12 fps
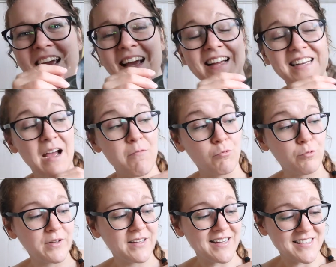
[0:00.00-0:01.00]
and I'm
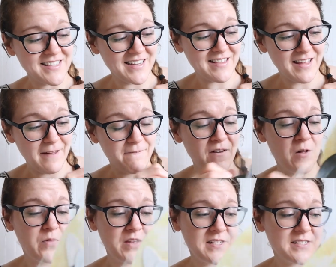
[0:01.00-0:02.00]
really excited that I
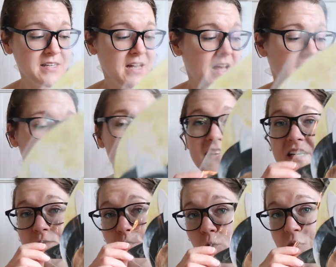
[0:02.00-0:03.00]
found these.
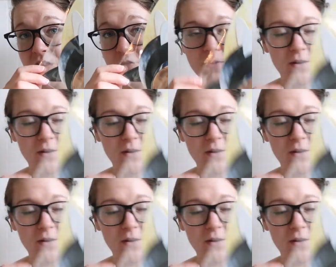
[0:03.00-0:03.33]
These were only